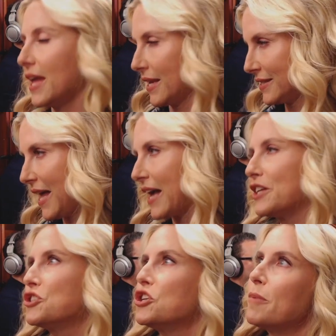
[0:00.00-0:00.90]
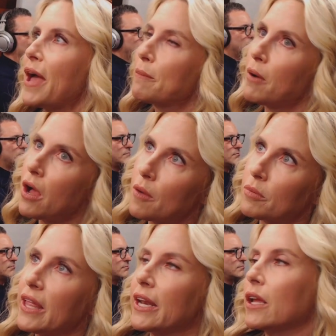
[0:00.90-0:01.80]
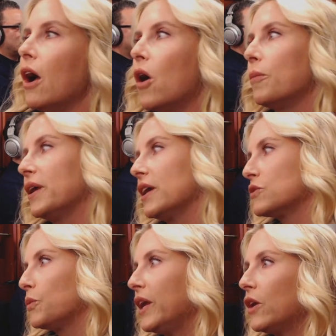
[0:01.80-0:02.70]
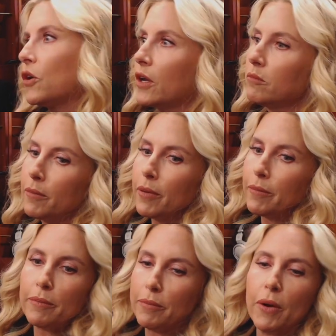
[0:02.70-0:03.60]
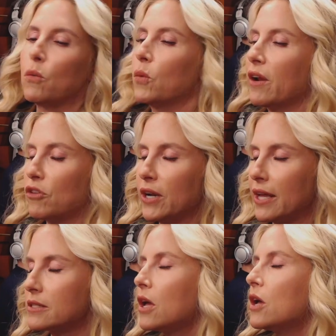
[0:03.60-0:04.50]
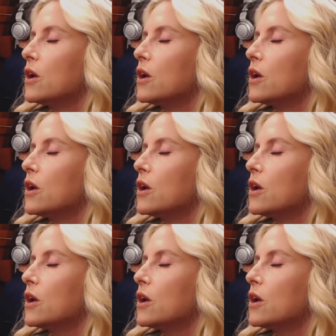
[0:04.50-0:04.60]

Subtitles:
Exactly. Yeah. Too bad, Bob, let it go because we could, whatever it is.